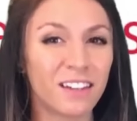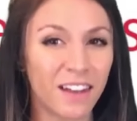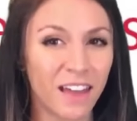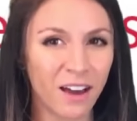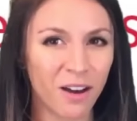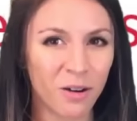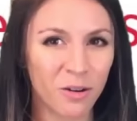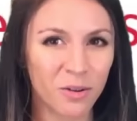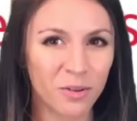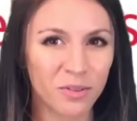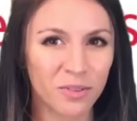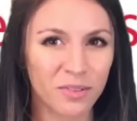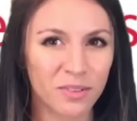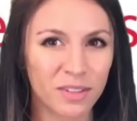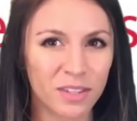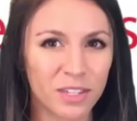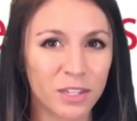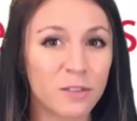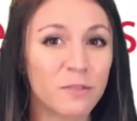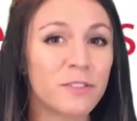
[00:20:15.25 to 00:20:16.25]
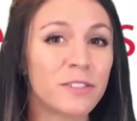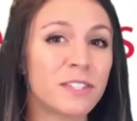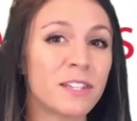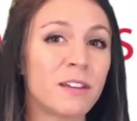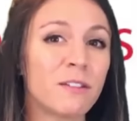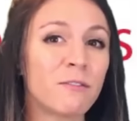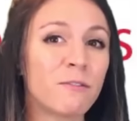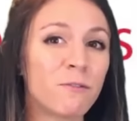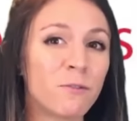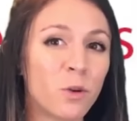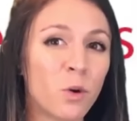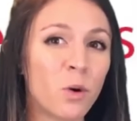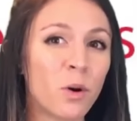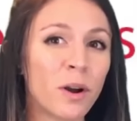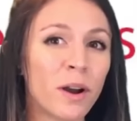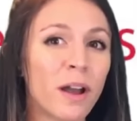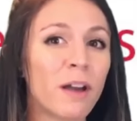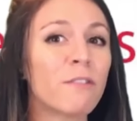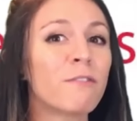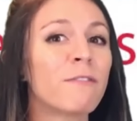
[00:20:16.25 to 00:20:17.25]
Now, you've seen
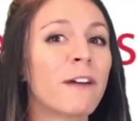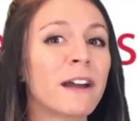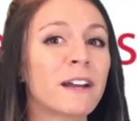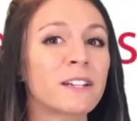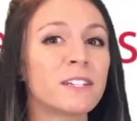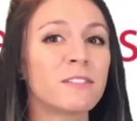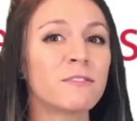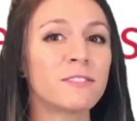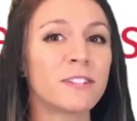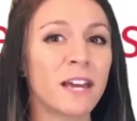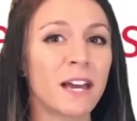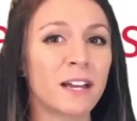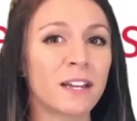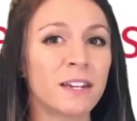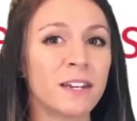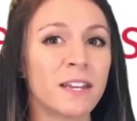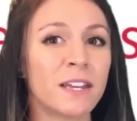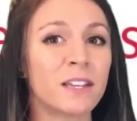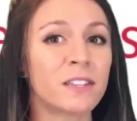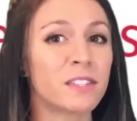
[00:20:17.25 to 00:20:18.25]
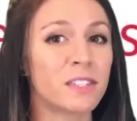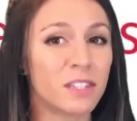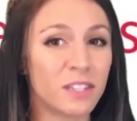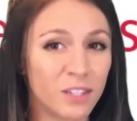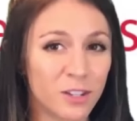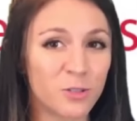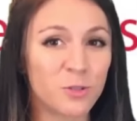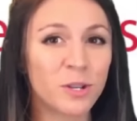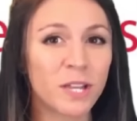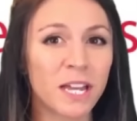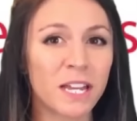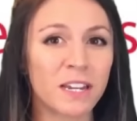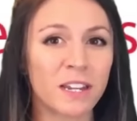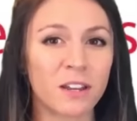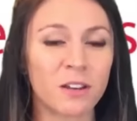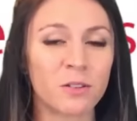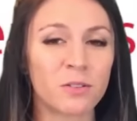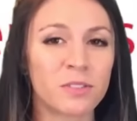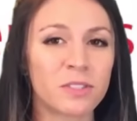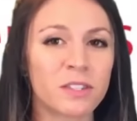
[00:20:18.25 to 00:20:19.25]
4 effective techniques you
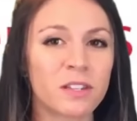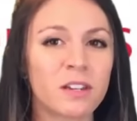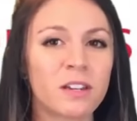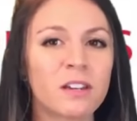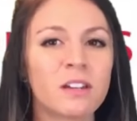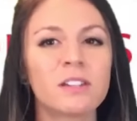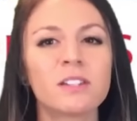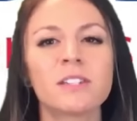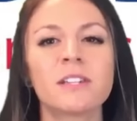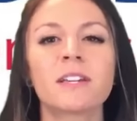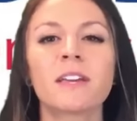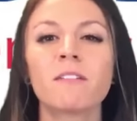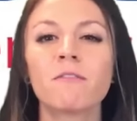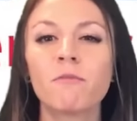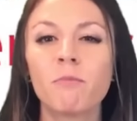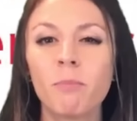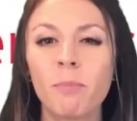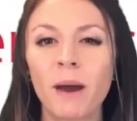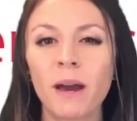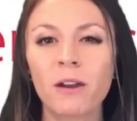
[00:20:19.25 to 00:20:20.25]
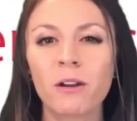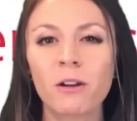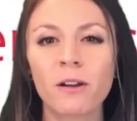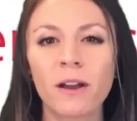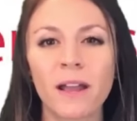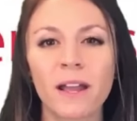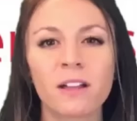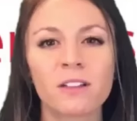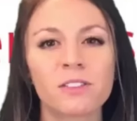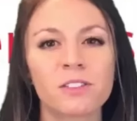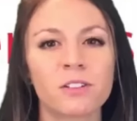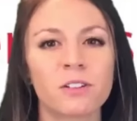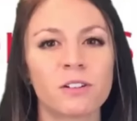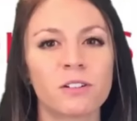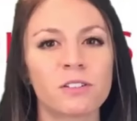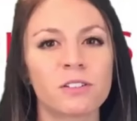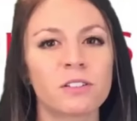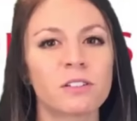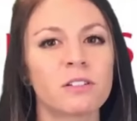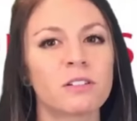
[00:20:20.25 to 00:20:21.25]
can use to give better
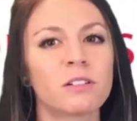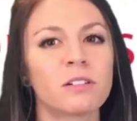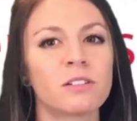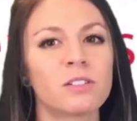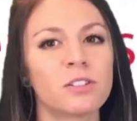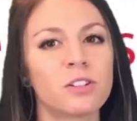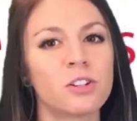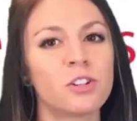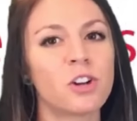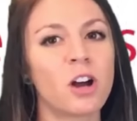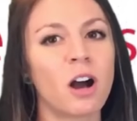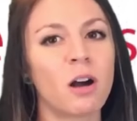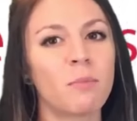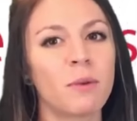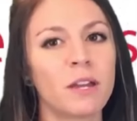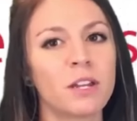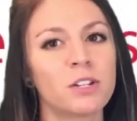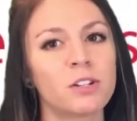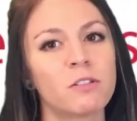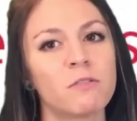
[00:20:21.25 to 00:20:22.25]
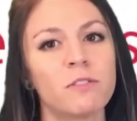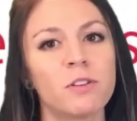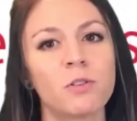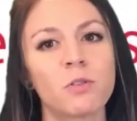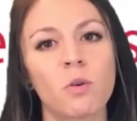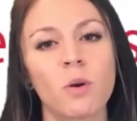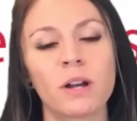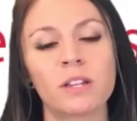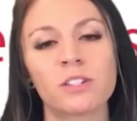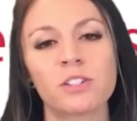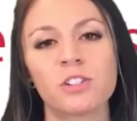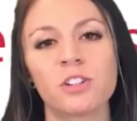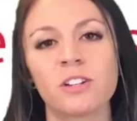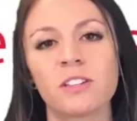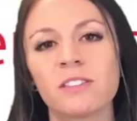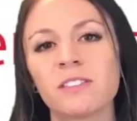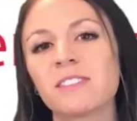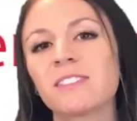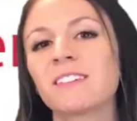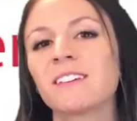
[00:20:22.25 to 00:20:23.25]
answers to job interview
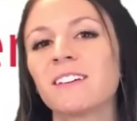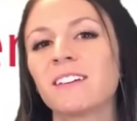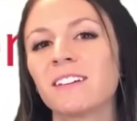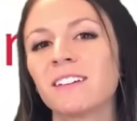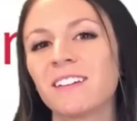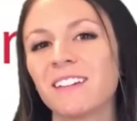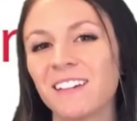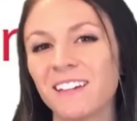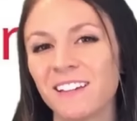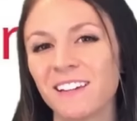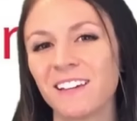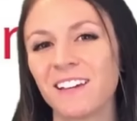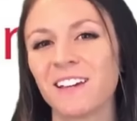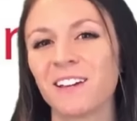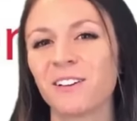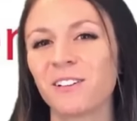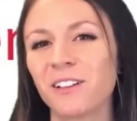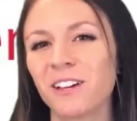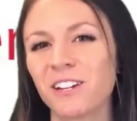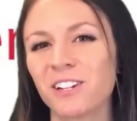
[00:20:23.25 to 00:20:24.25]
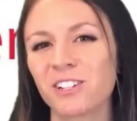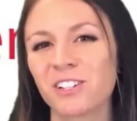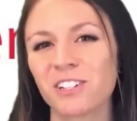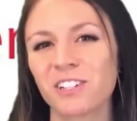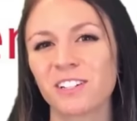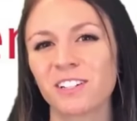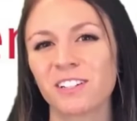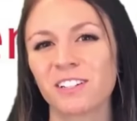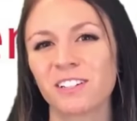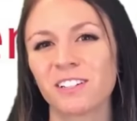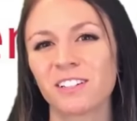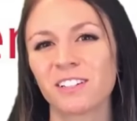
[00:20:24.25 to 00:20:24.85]
questions in English.